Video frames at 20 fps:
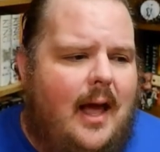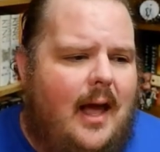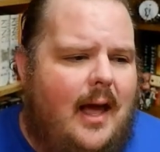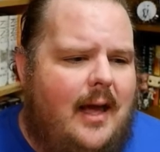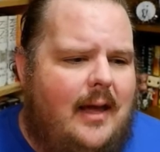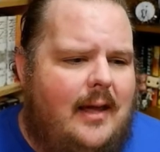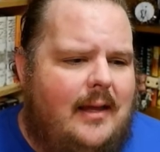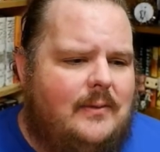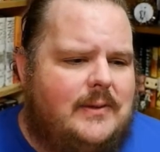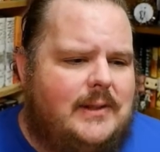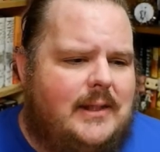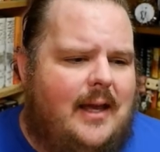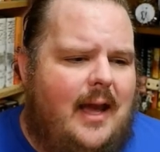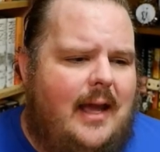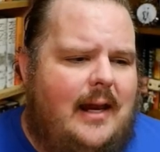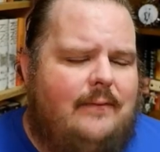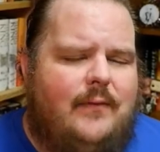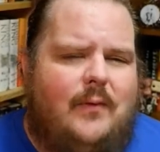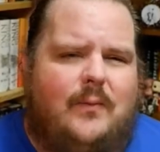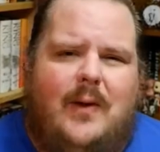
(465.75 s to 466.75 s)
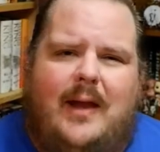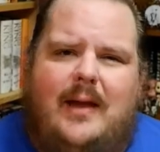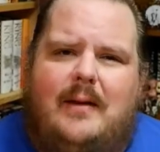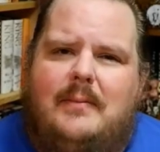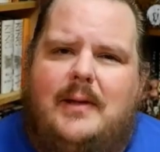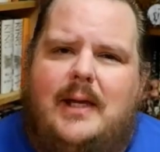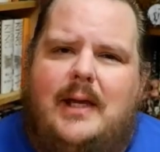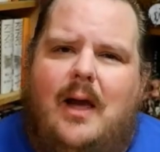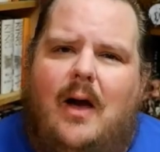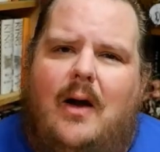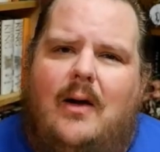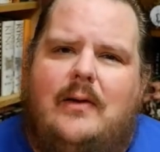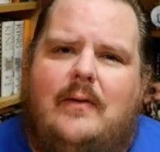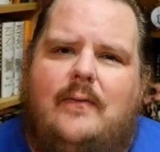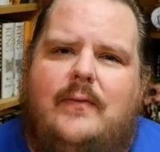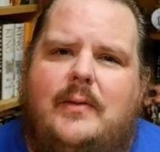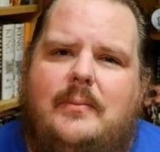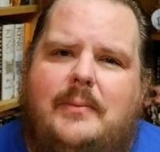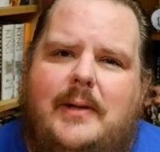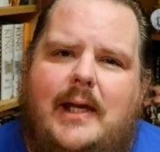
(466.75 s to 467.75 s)
Uh, it was kind of a rambly, all
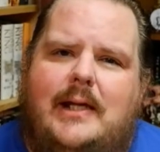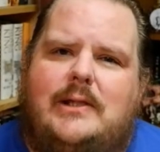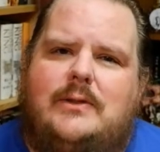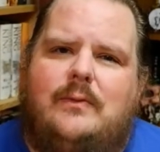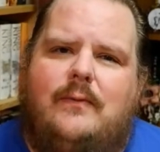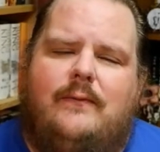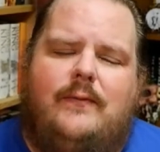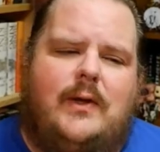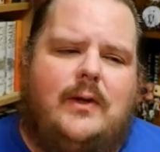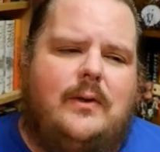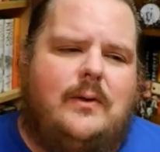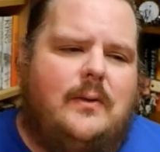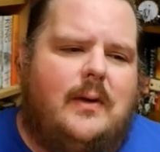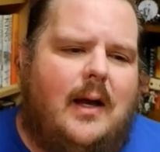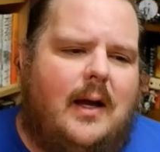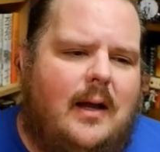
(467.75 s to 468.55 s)
over the place review.